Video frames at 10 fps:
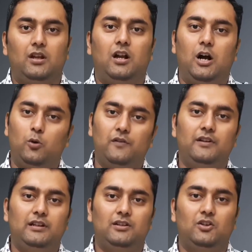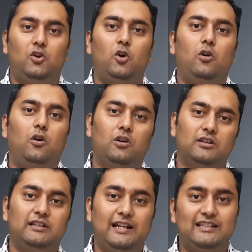However, on
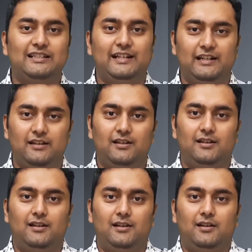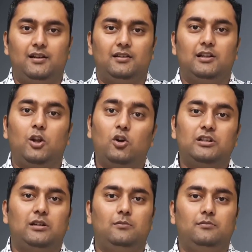the debt side, the
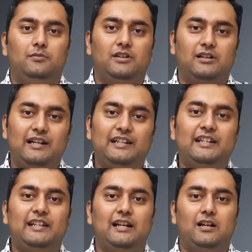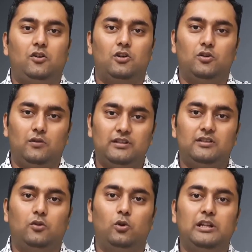long-term criteria although
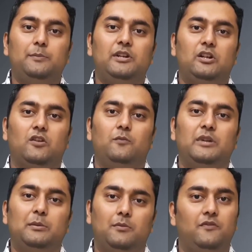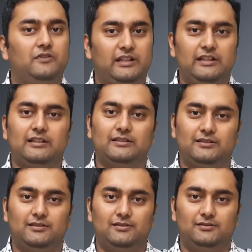is holding period of minimum of 3
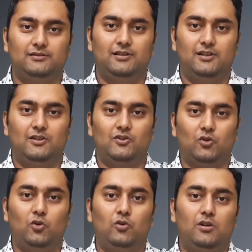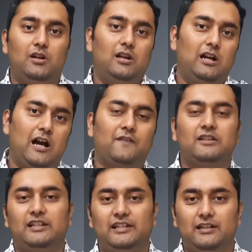years. So,
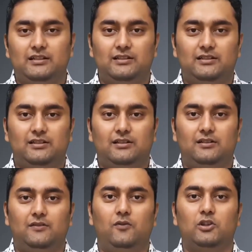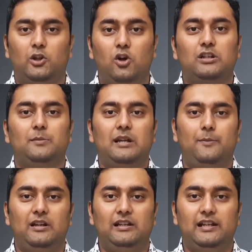after 3 years, for the long-term
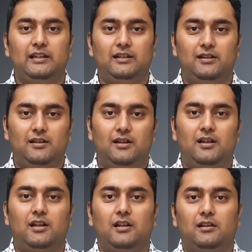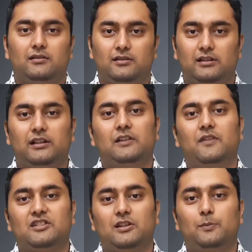capital gain, the
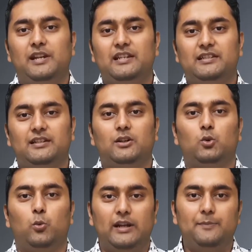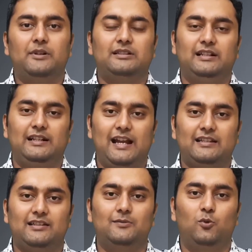investor pays 20%
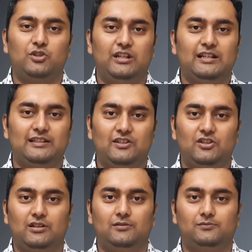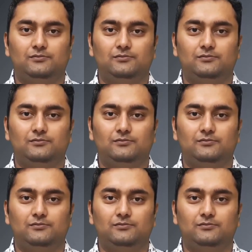taxes post indexation.